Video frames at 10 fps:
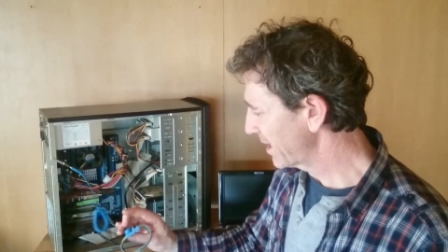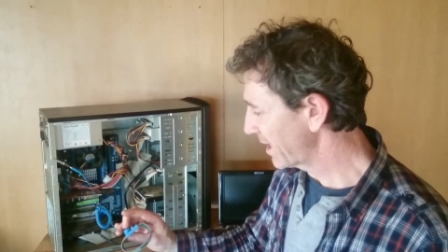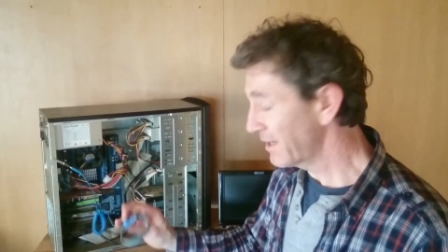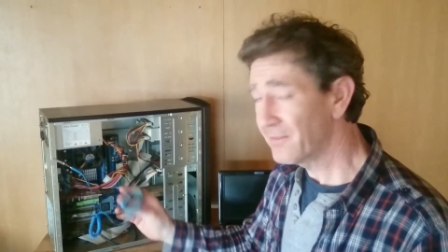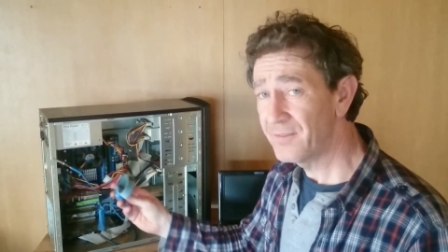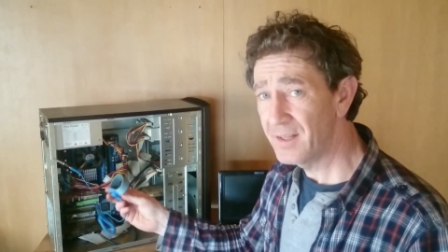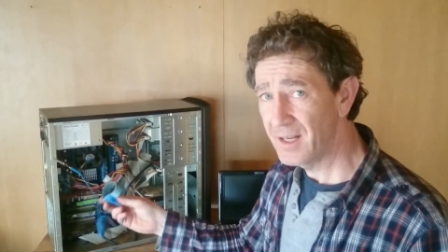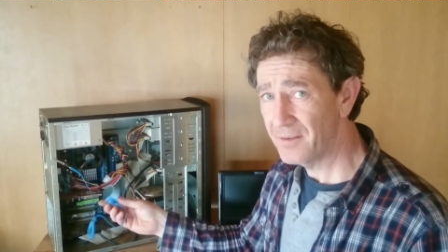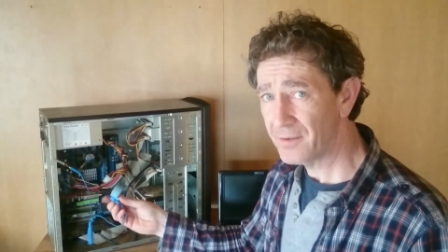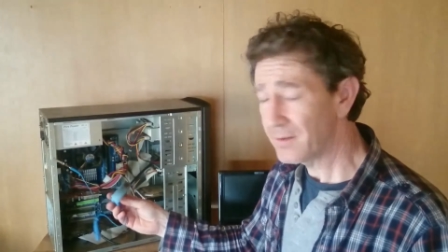I have
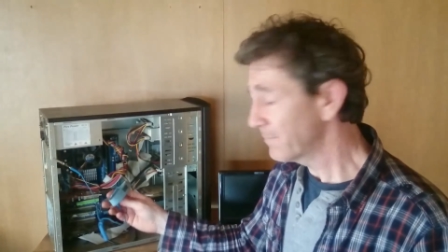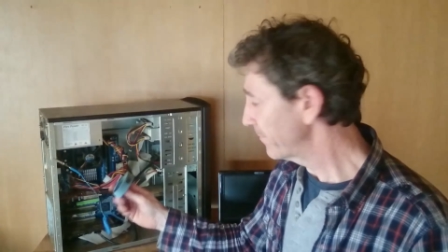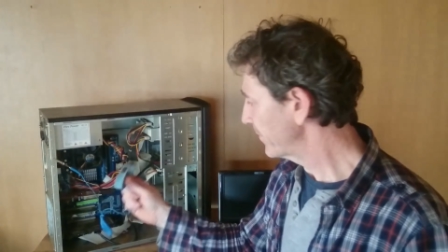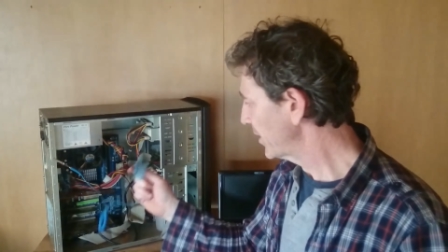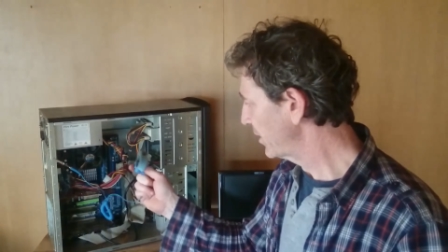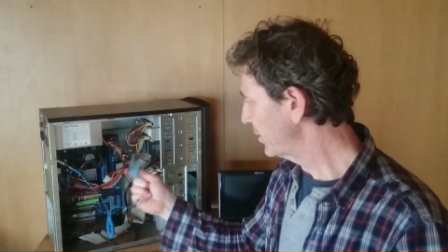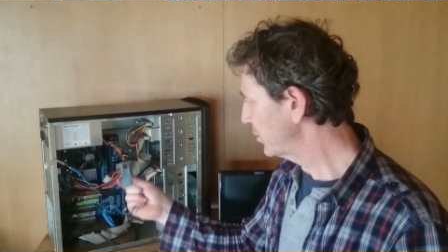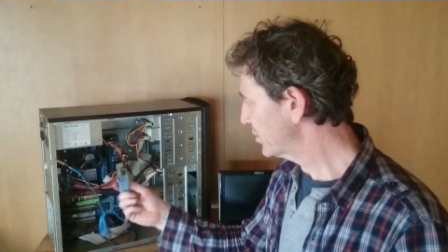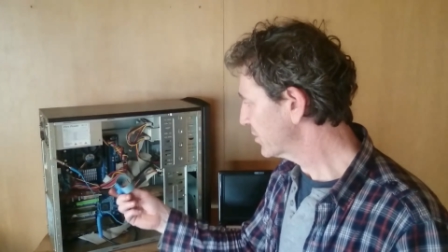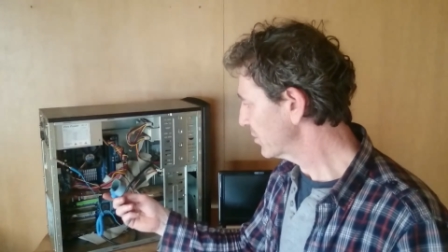never
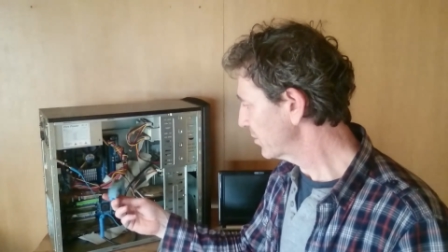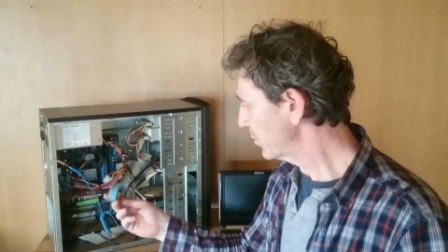used